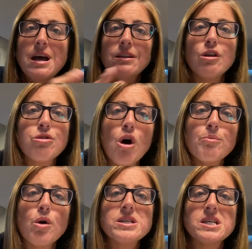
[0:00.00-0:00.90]
The thought
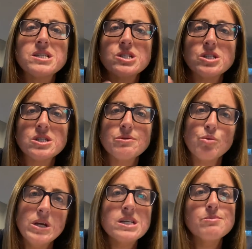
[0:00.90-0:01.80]
process is
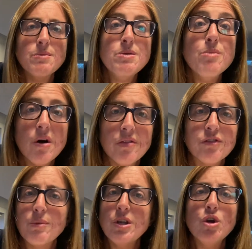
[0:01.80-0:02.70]
weeks, maybe months,
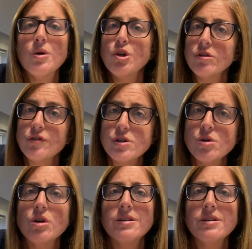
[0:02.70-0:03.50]
but no one knows for sure.